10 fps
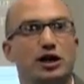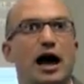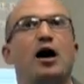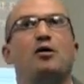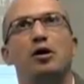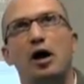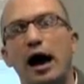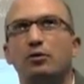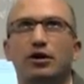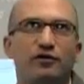And how
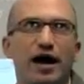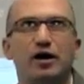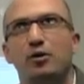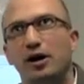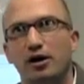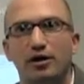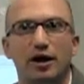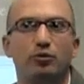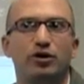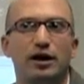do we evaluate all
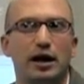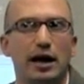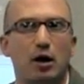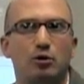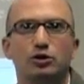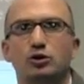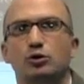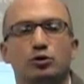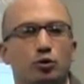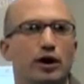that within 8 hours
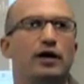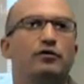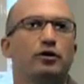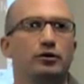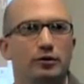or whatever?